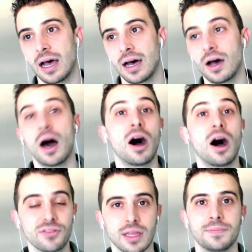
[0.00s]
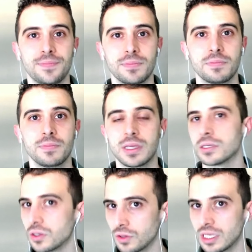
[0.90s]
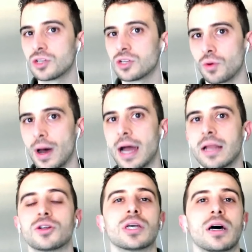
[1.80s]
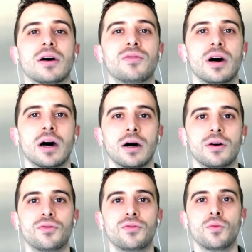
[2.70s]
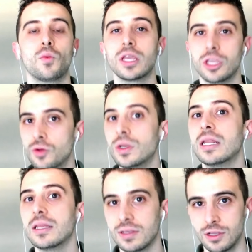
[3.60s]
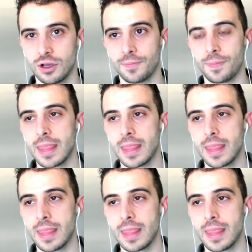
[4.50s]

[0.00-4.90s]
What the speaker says: often, because you'll need to remind yourself of what you needed to do.